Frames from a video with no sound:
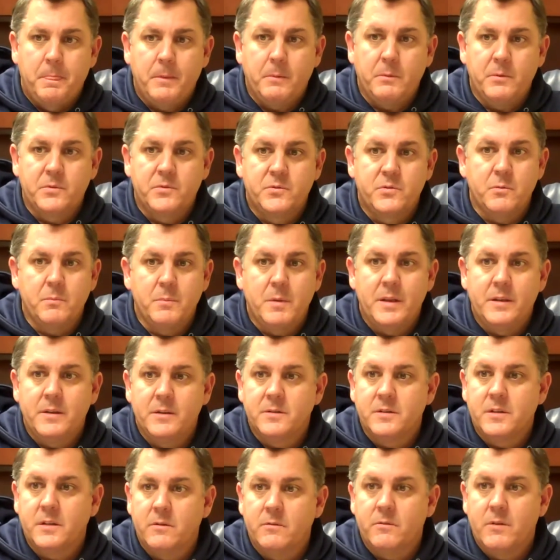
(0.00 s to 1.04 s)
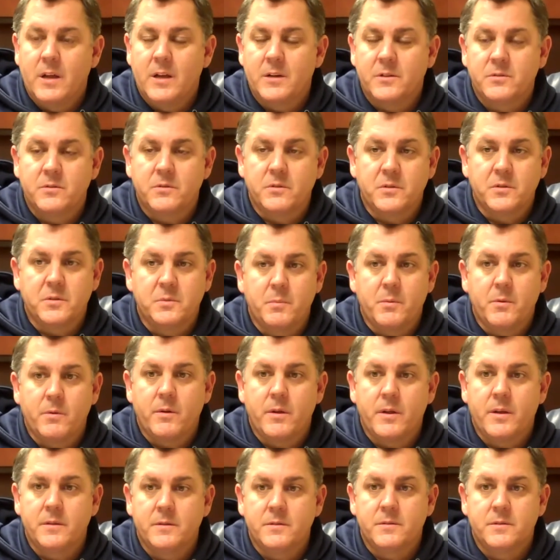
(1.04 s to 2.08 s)
with tremendous international
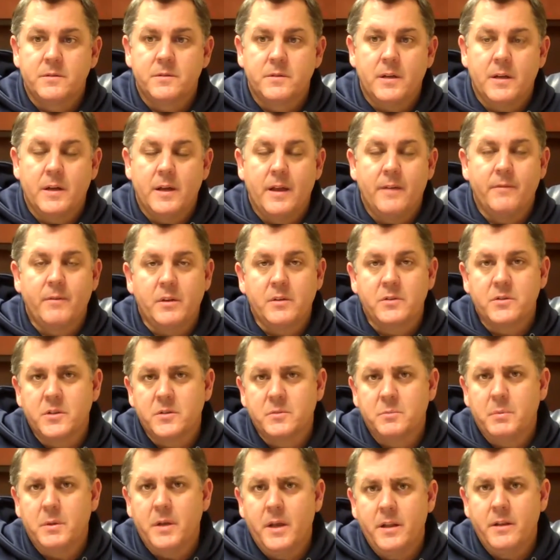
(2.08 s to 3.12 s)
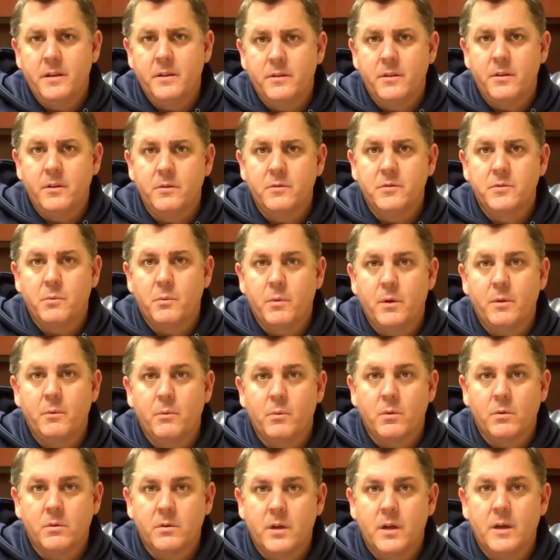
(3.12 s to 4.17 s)
experience, uh, having just played in the U20
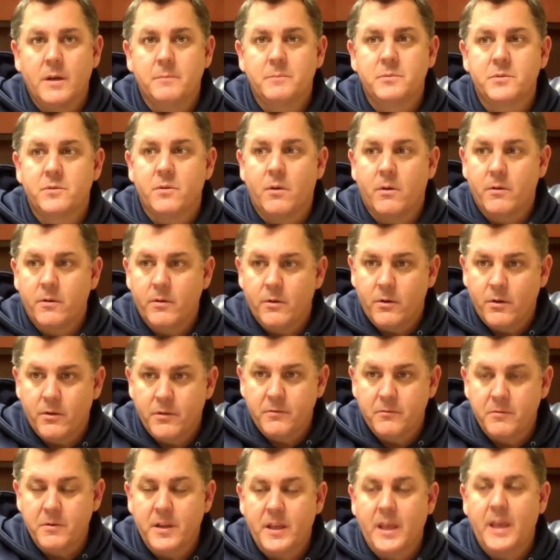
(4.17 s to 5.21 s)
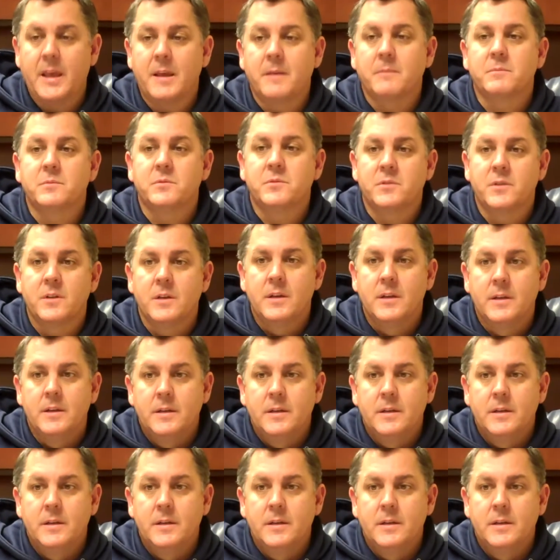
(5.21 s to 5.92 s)
World Cup, started all three games